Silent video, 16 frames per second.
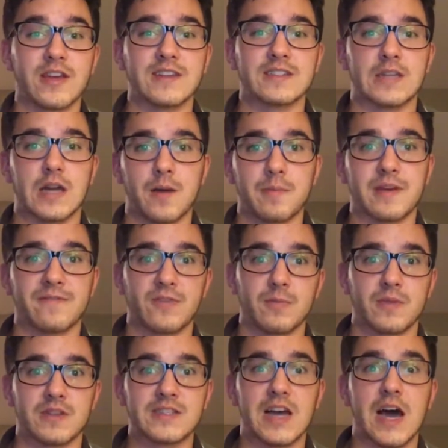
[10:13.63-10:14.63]
is coming
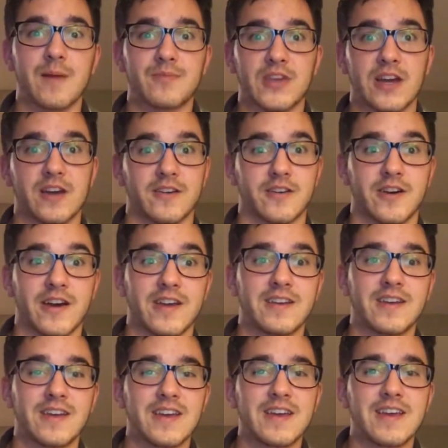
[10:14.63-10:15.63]
from the top down, right?